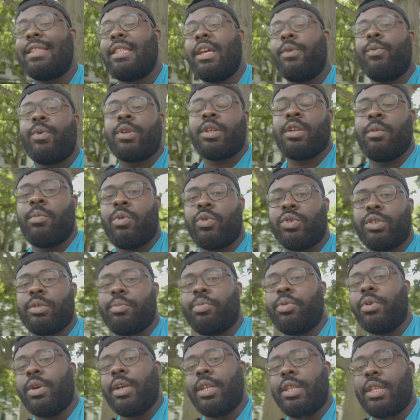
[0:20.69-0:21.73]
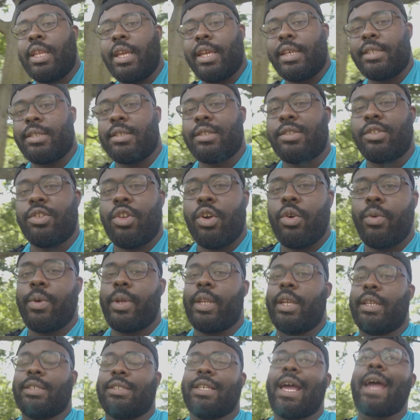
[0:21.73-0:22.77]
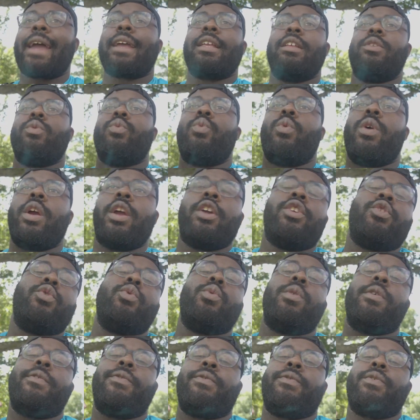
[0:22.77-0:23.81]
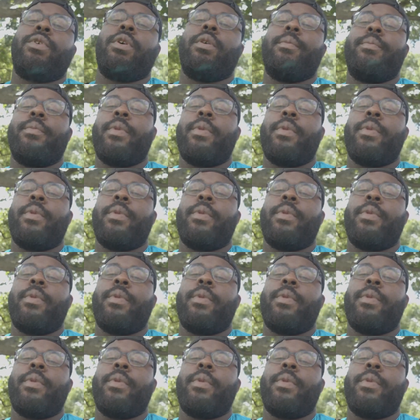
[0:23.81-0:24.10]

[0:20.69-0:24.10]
think one of the most important things is knowing exactly where you are from.